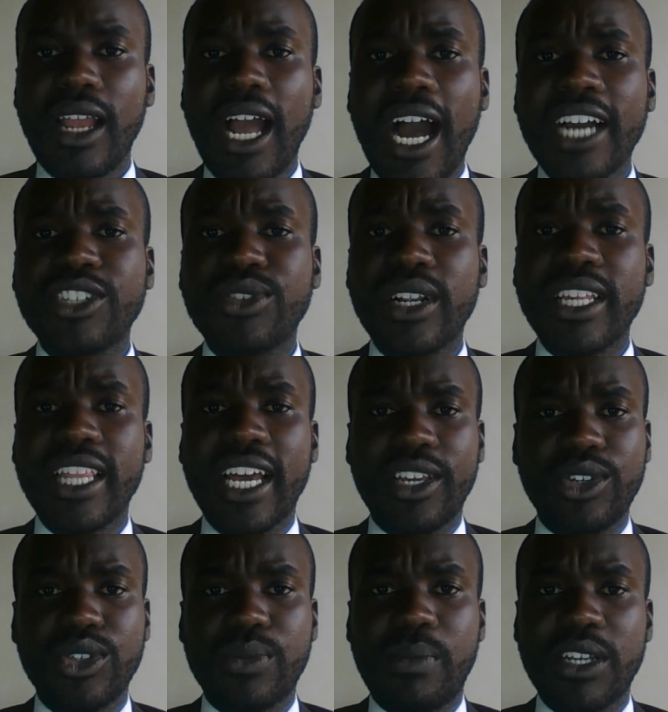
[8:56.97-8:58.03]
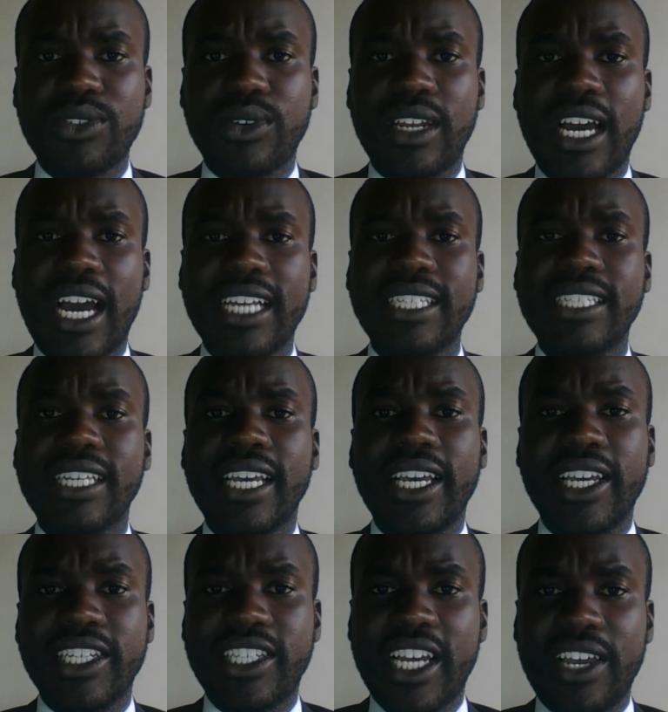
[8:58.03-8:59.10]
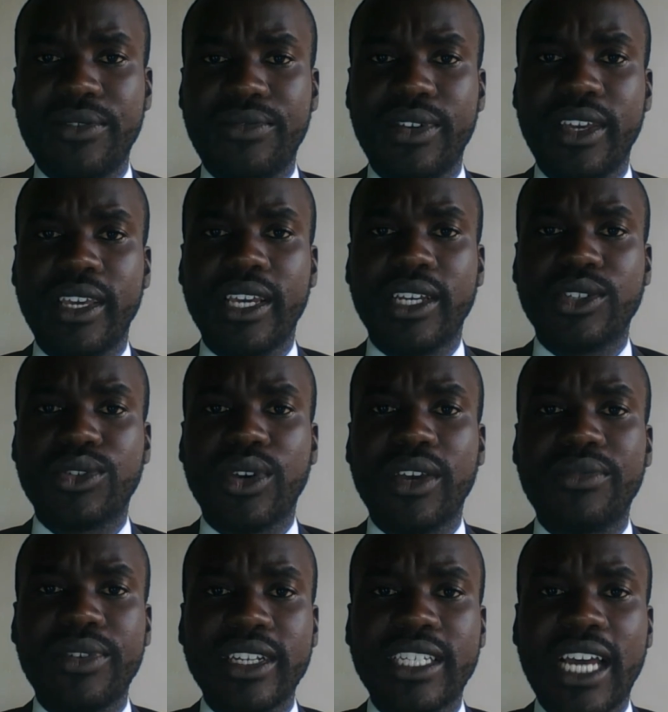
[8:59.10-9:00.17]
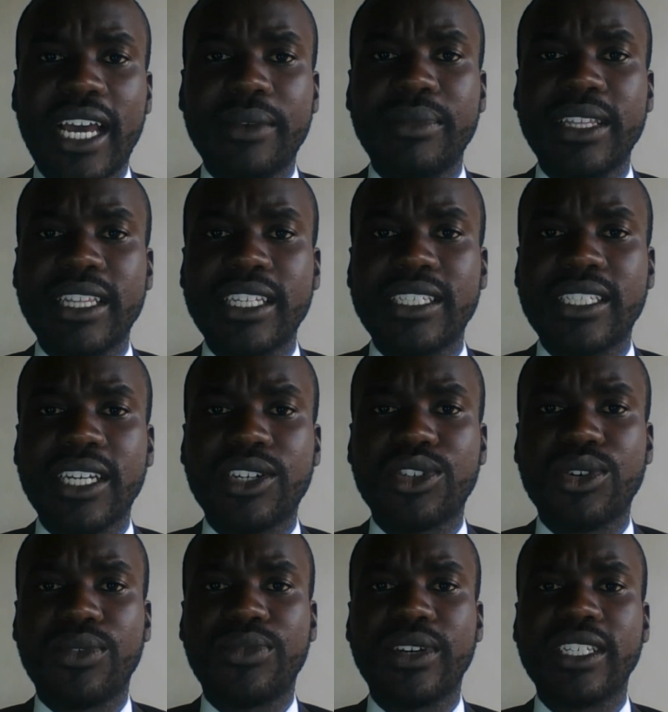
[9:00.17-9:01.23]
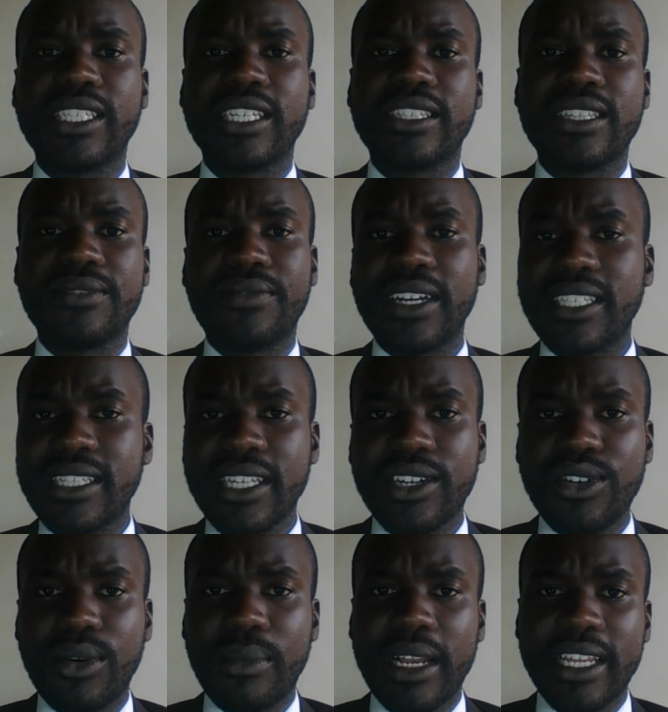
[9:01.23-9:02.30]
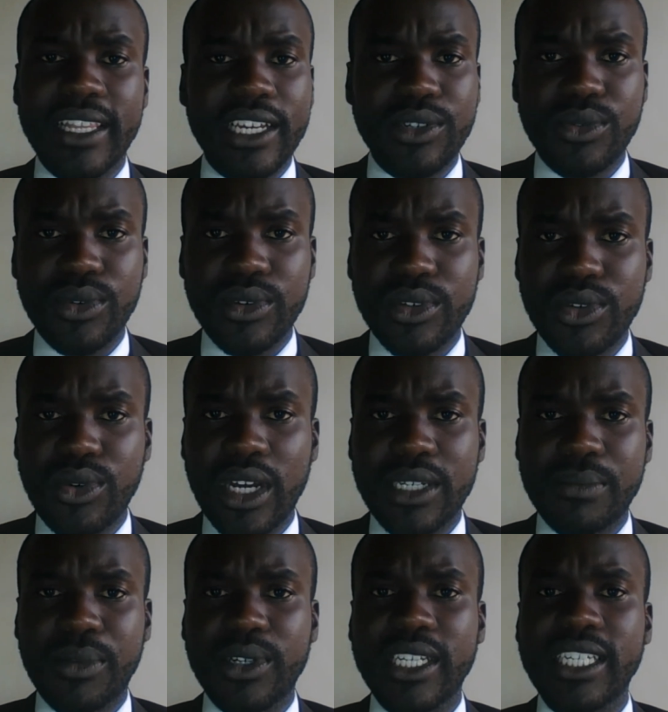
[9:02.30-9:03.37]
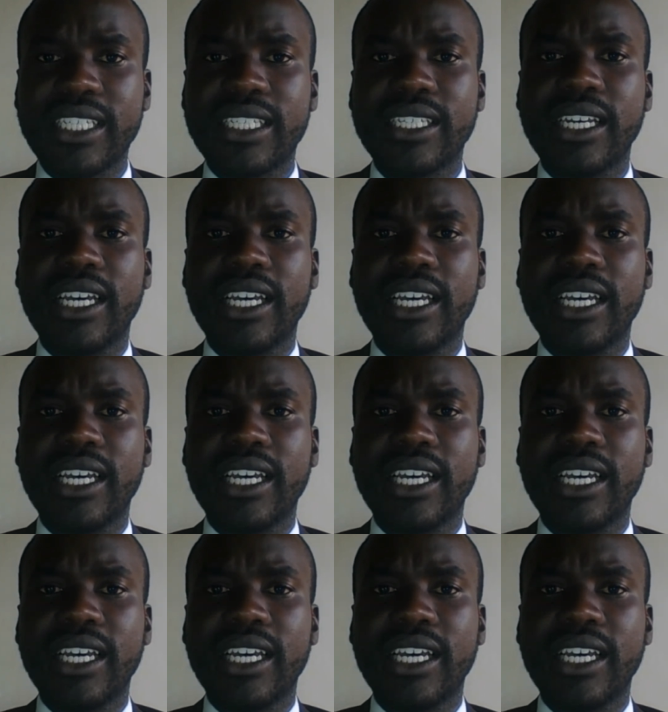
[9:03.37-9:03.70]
actually the accused person has HIV. So every time in these sexual offenses, the first thing normally that we'll do at police